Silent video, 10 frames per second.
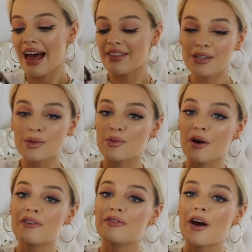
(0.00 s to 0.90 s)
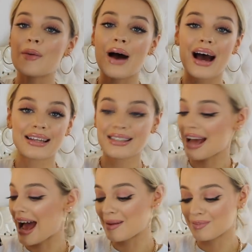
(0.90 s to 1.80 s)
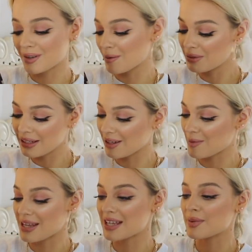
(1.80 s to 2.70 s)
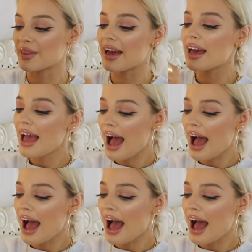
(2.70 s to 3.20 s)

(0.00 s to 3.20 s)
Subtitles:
This was one of them, and I'm completely obsessed with it.